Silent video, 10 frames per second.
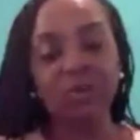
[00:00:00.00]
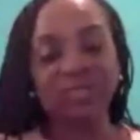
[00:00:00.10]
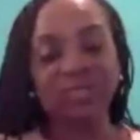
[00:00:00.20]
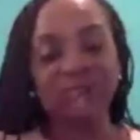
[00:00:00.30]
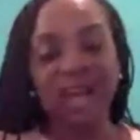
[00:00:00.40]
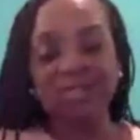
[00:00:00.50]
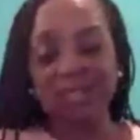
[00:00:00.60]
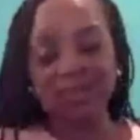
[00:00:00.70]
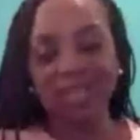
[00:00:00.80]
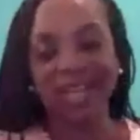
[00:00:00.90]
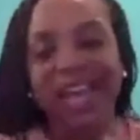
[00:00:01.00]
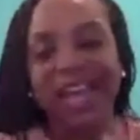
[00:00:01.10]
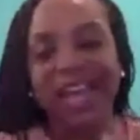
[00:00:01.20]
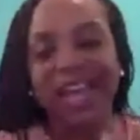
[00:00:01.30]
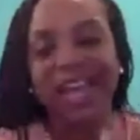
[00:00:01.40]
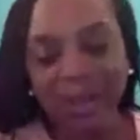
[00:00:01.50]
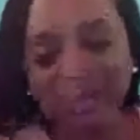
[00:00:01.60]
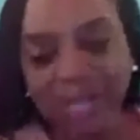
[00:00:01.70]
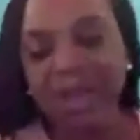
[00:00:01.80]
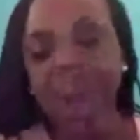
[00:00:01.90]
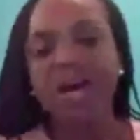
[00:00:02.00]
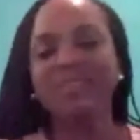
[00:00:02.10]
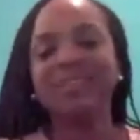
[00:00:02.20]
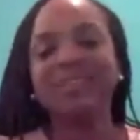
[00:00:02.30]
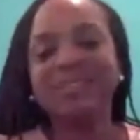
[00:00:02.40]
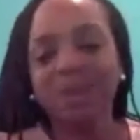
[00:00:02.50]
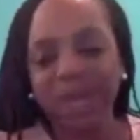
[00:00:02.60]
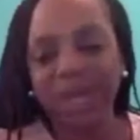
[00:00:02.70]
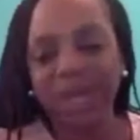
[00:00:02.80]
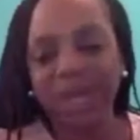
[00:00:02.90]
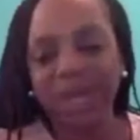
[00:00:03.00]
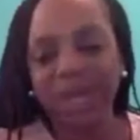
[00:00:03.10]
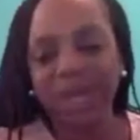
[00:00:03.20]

and it was like something hit me in my stomach.